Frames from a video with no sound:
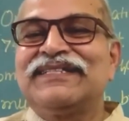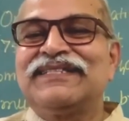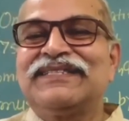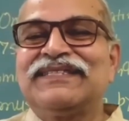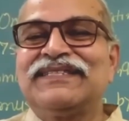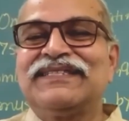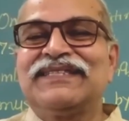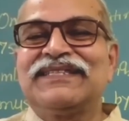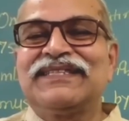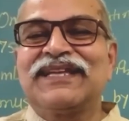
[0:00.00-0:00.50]

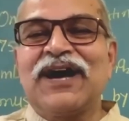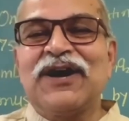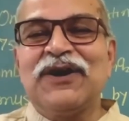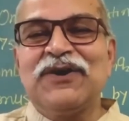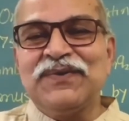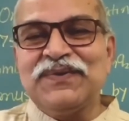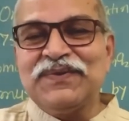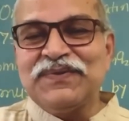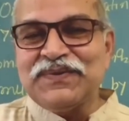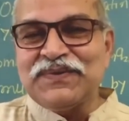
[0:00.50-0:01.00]

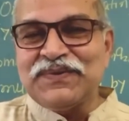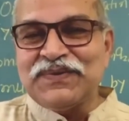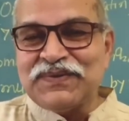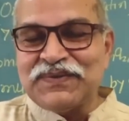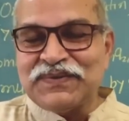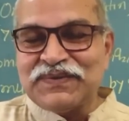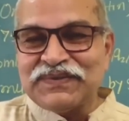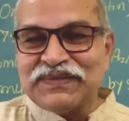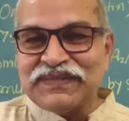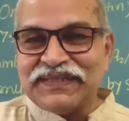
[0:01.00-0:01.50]

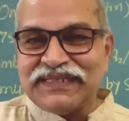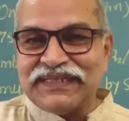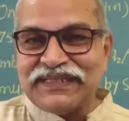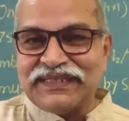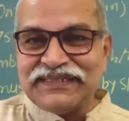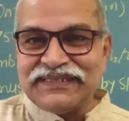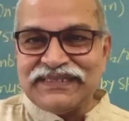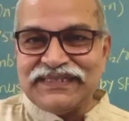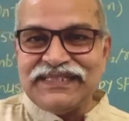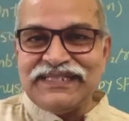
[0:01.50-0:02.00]
Now
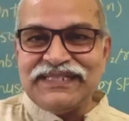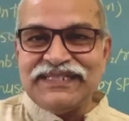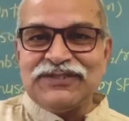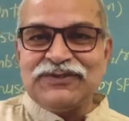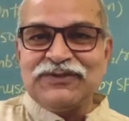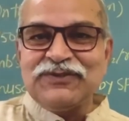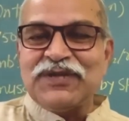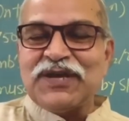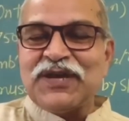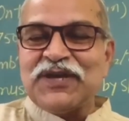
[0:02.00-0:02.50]
in
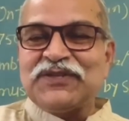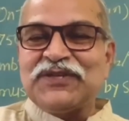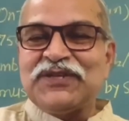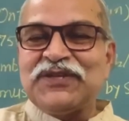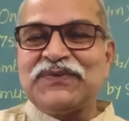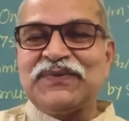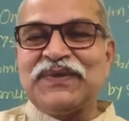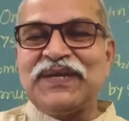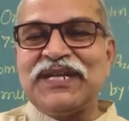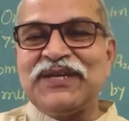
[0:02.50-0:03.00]

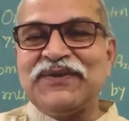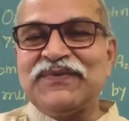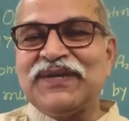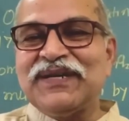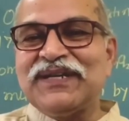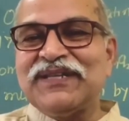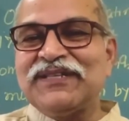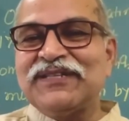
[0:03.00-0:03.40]
2021,